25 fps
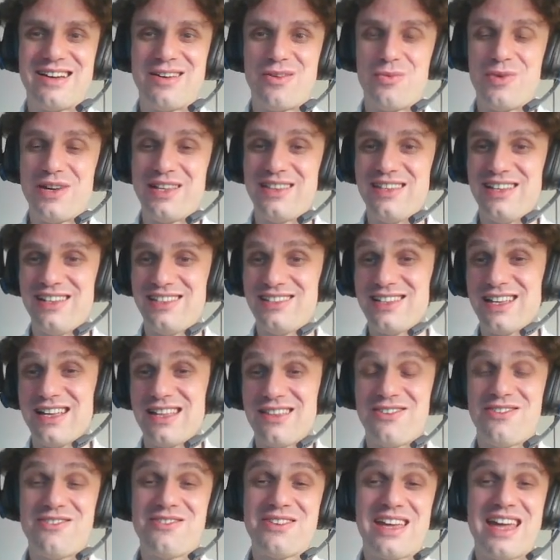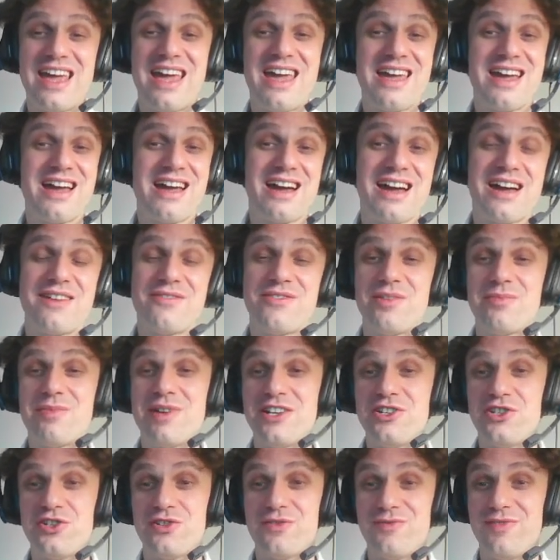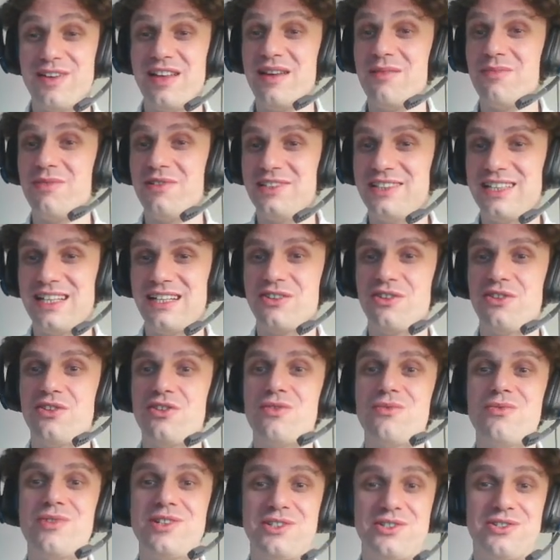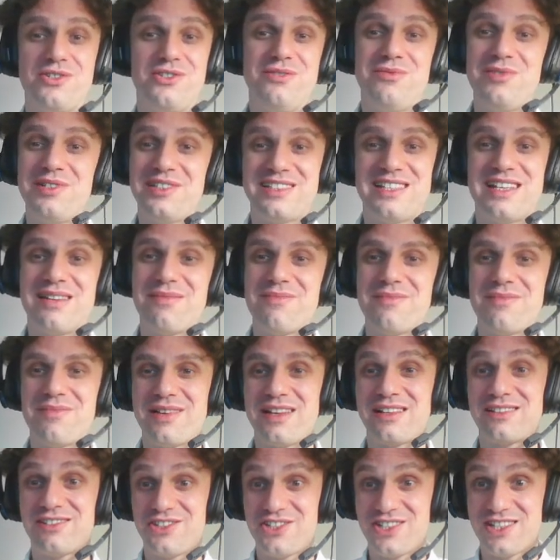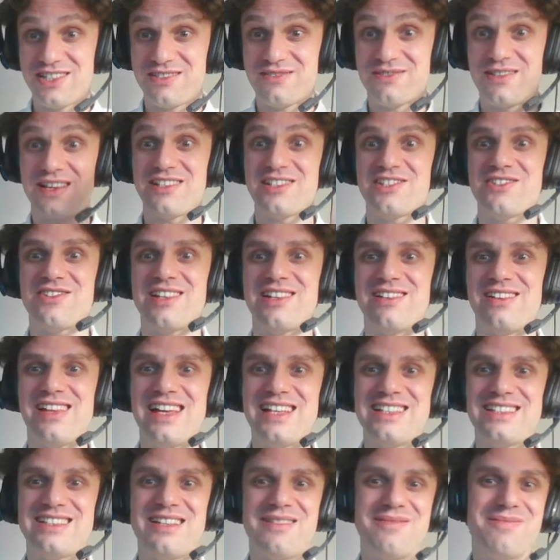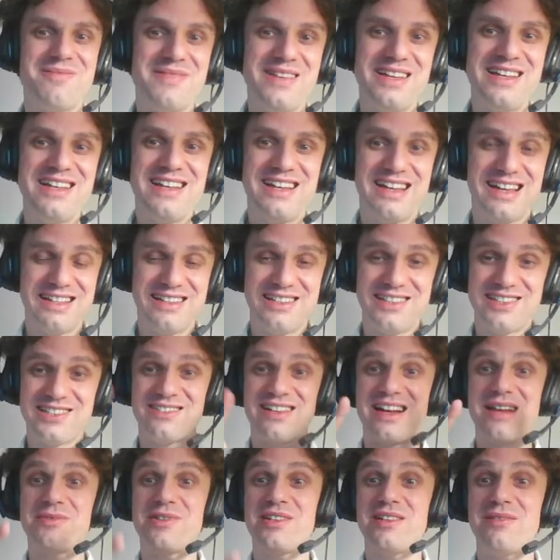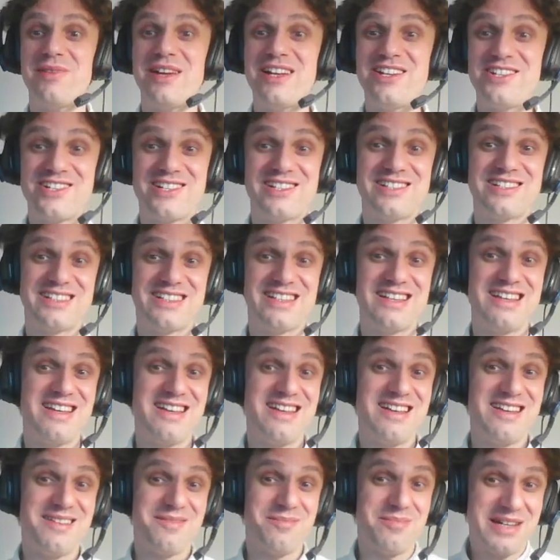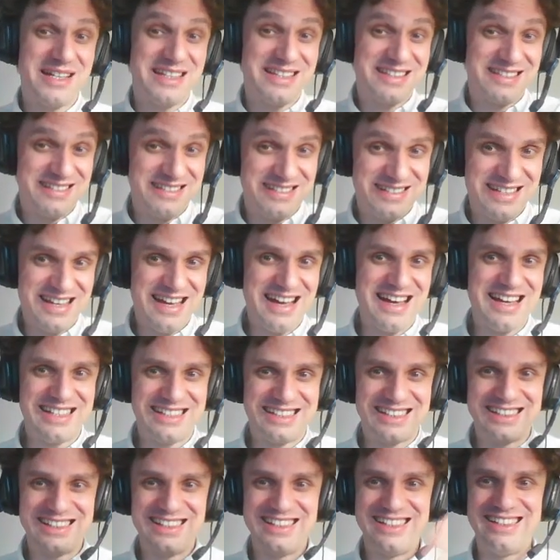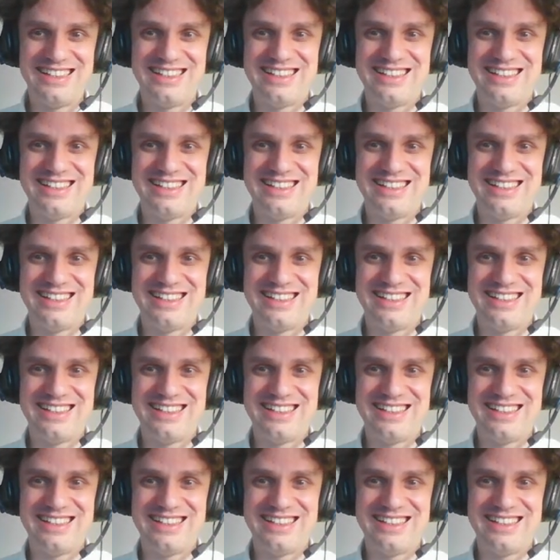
when they said, okay, I have a bunch of variables, I don't know what to do with them, I'll just factor analyze them and describe the dimensions. But guys,